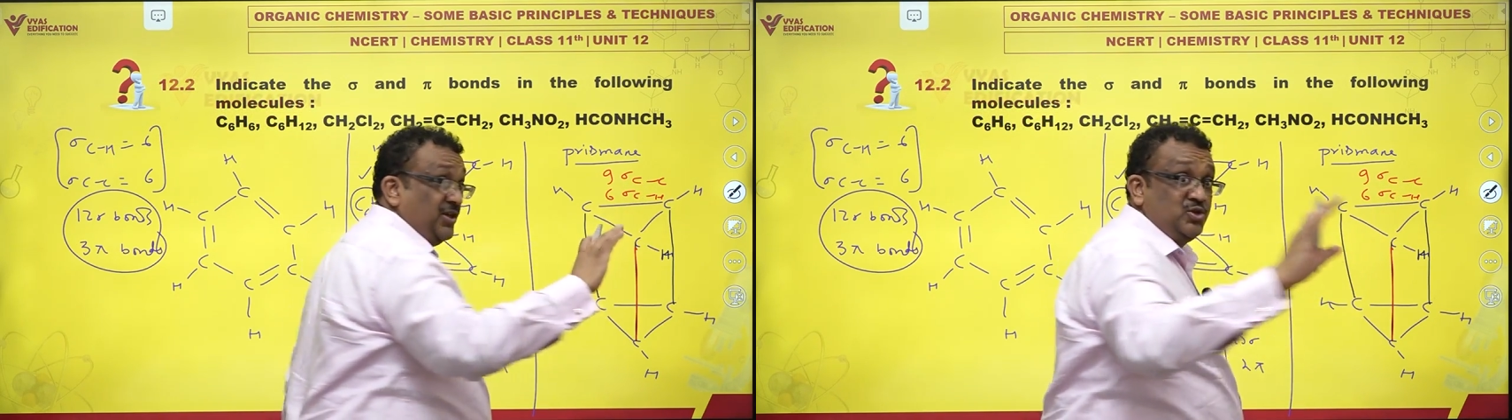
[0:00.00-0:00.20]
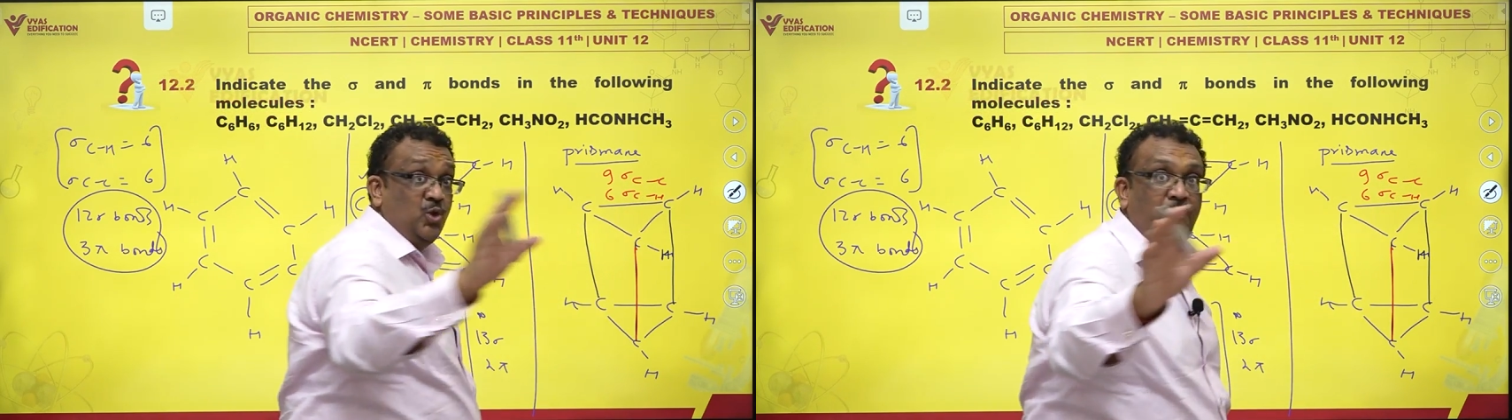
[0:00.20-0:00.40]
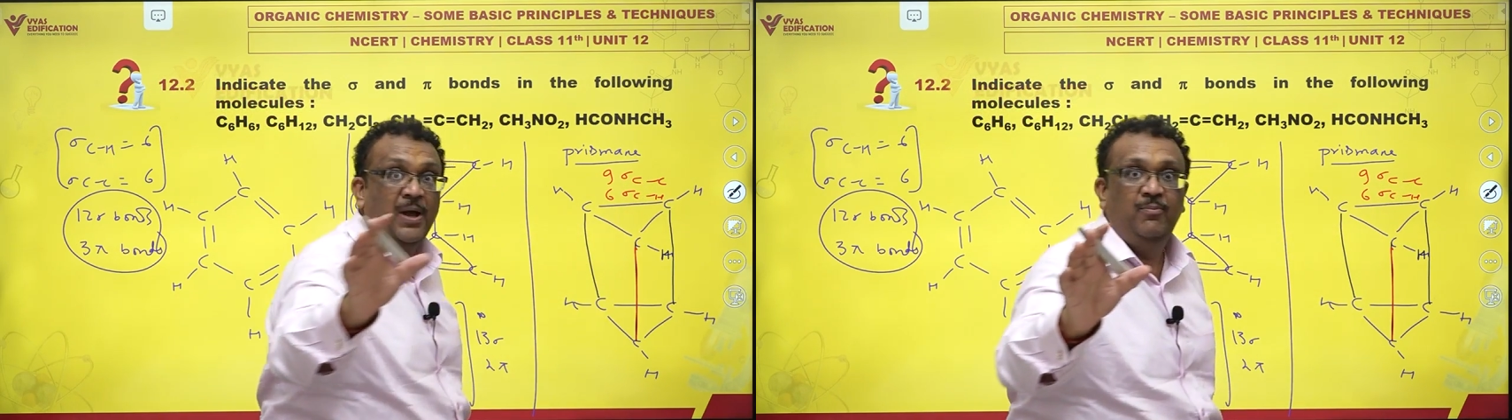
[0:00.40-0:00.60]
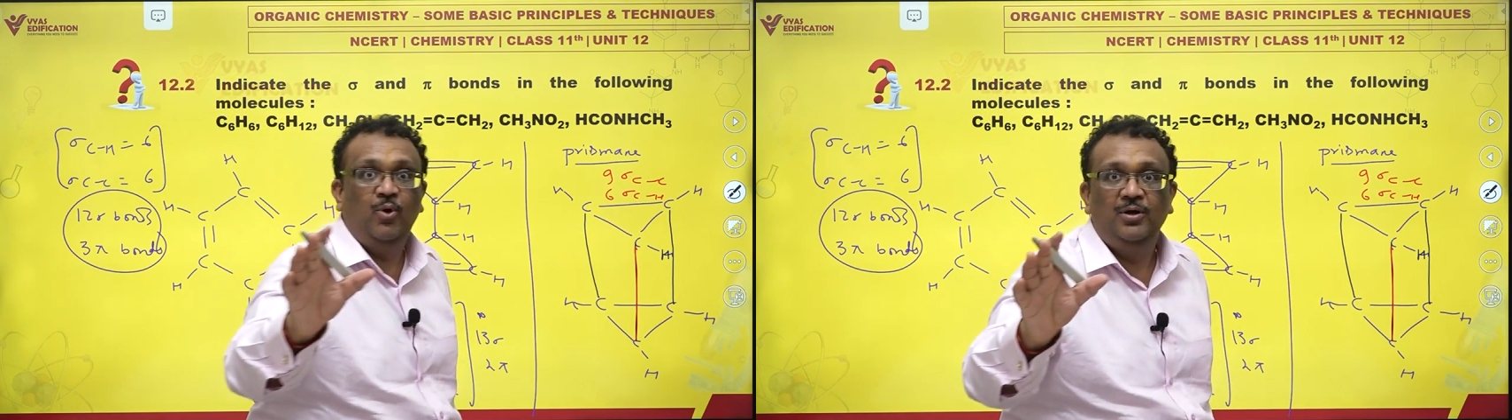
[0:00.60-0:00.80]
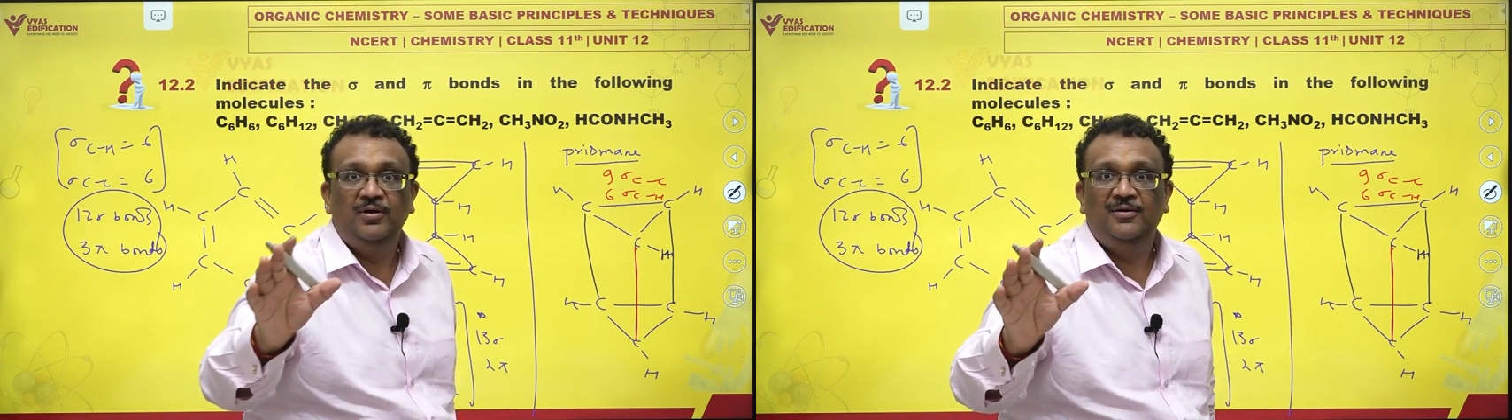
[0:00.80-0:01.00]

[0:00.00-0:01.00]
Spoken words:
there is no pi bond.